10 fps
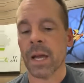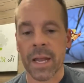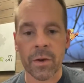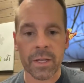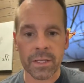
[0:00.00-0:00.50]

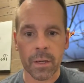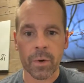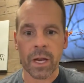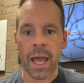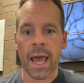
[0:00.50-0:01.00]
I know that
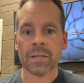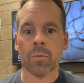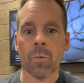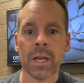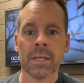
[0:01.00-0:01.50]
someone asked,
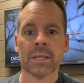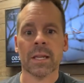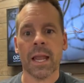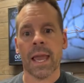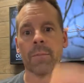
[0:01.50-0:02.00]
what is the
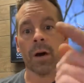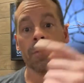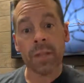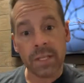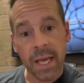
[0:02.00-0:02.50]
name
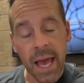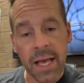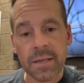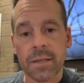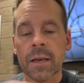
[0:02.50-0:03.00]
of the
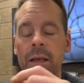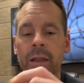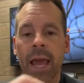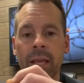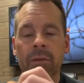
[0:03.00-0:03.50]
test
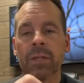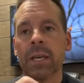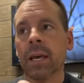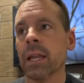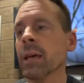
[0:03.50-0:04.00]
that you
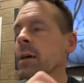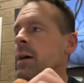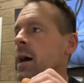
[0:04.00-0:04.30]
did?